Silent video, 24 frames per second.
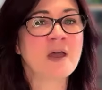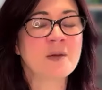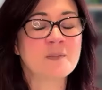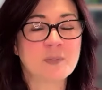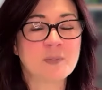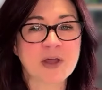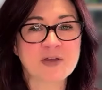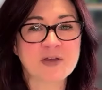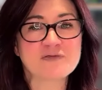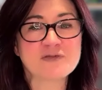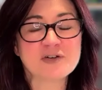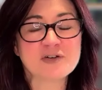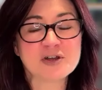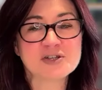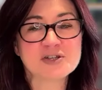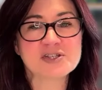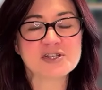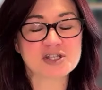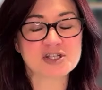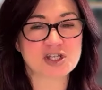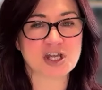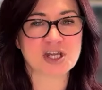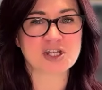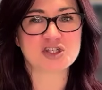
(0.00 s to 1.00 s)
My first
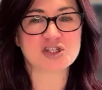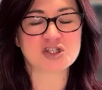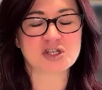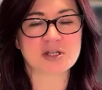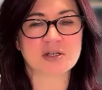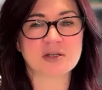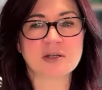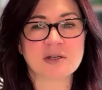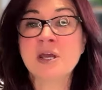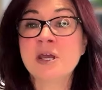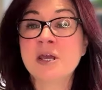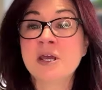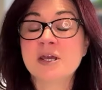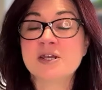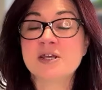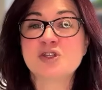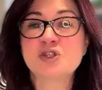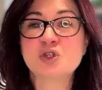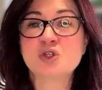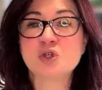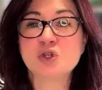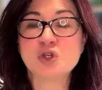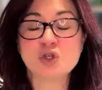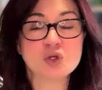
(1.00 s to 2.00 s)
suggestion is
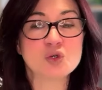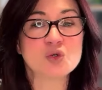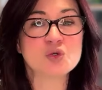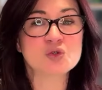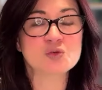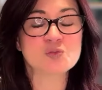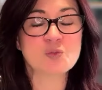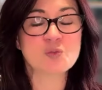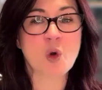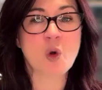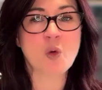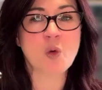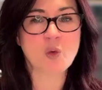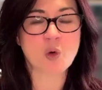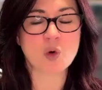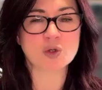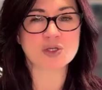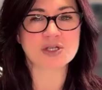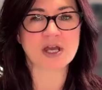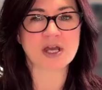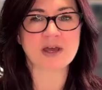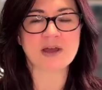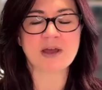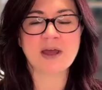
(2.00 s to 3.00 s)
to use more
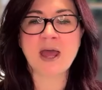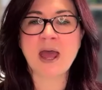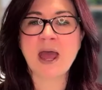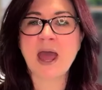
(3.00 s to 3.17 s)
water